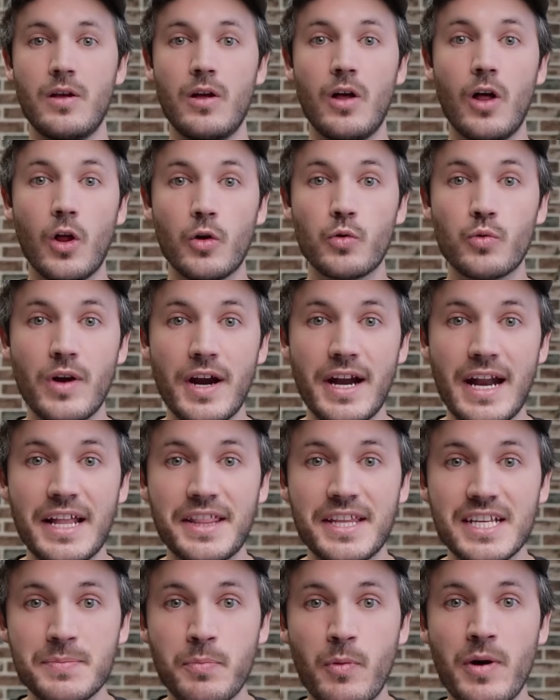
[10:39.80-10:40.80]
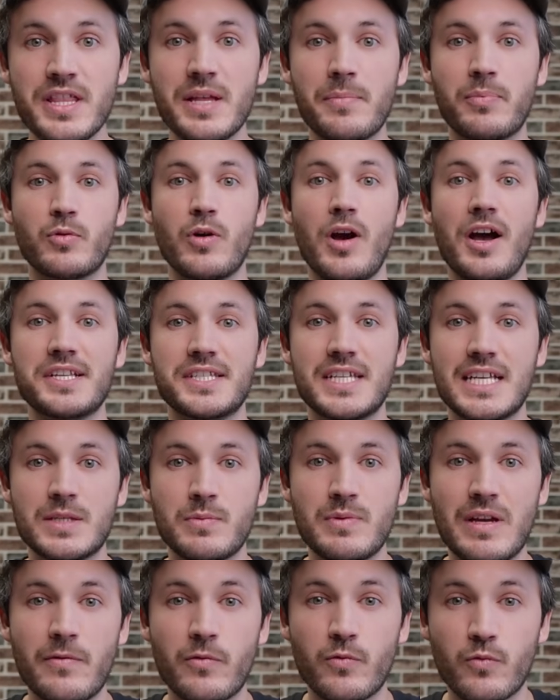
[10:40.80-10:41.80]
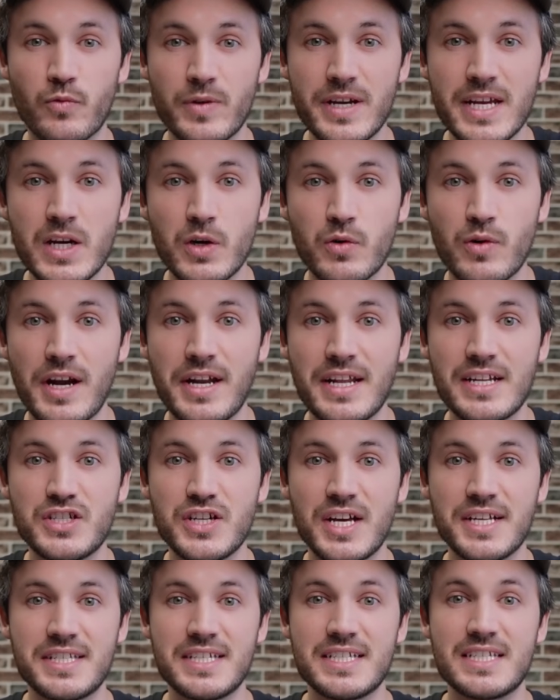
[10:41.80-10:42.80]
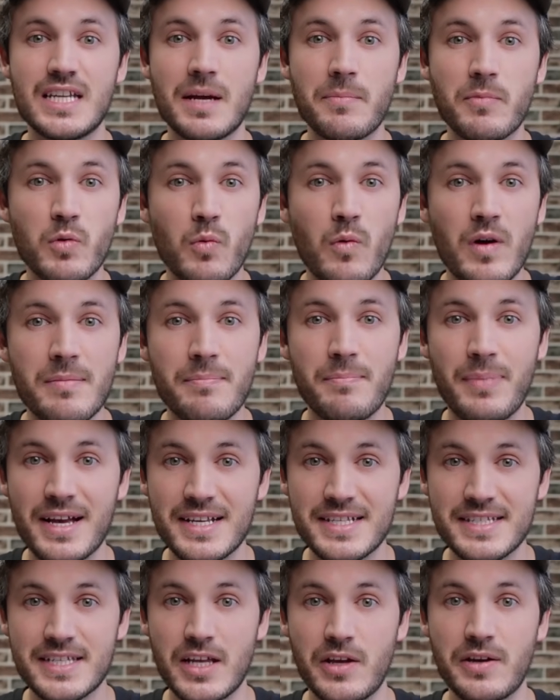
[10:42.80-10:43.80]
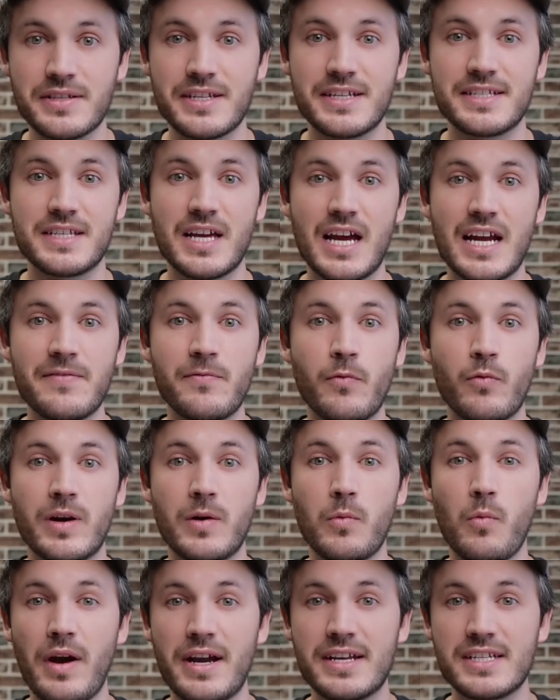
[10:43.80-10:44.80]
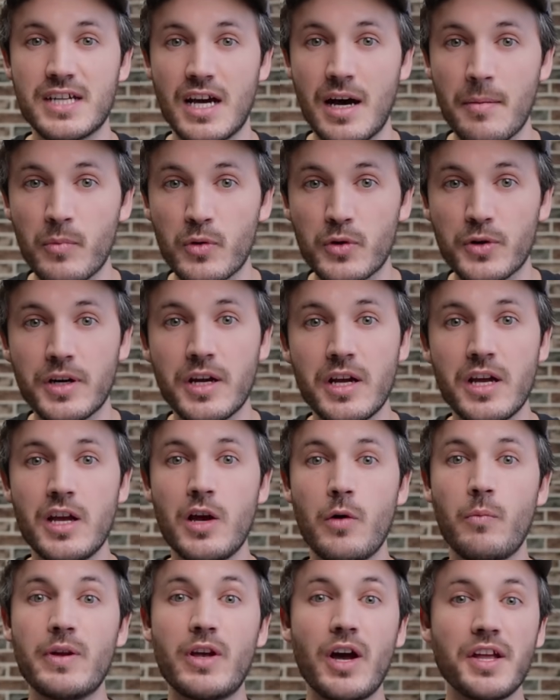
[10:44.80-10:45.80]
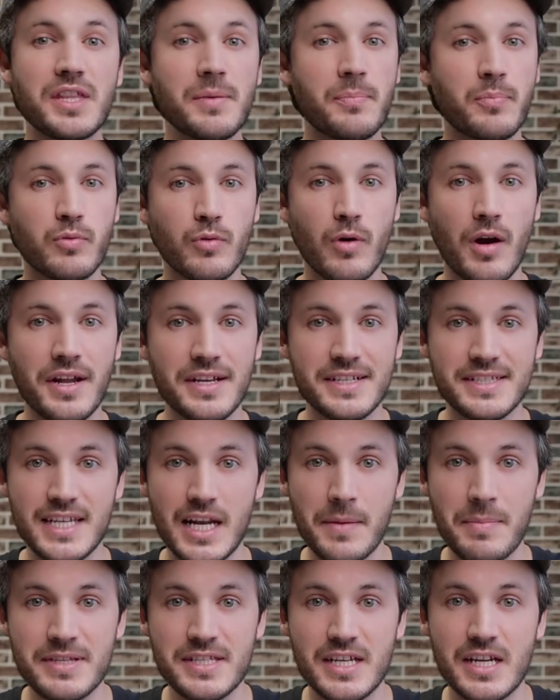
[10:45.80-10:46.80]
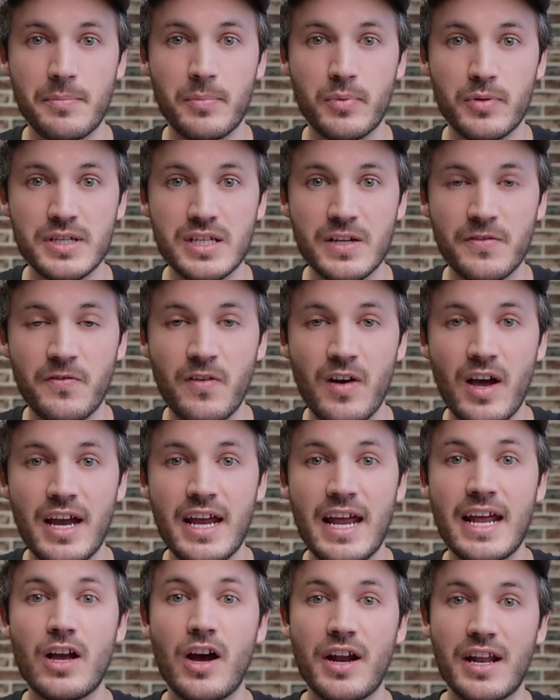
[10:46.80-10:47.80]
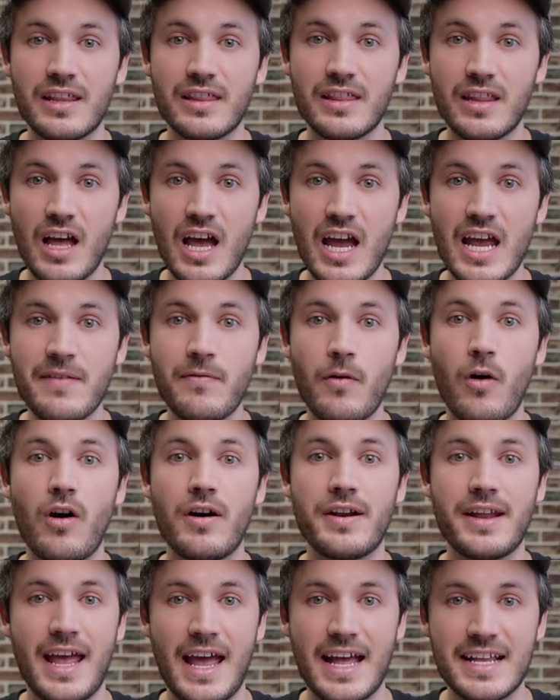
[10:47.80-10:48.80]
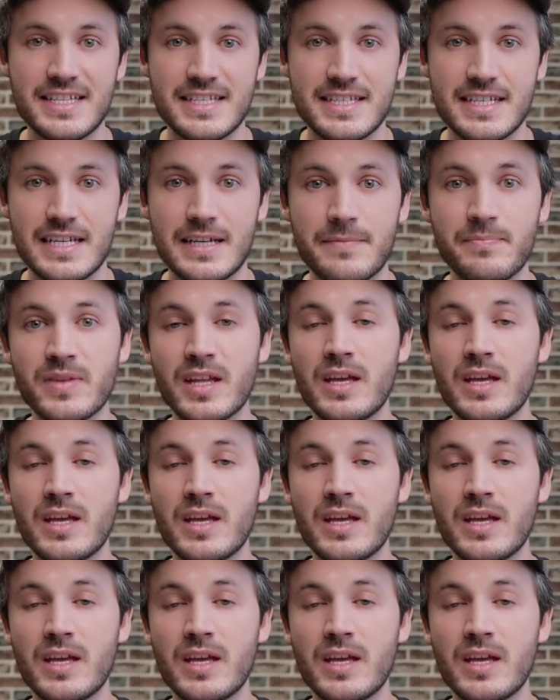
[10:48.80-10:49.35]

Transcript: All right, at this point in the process, we have recreated Jesse's #1 best-selling design for a wine tumbler. We got the product set up inside of Printify and got it live on Etsy.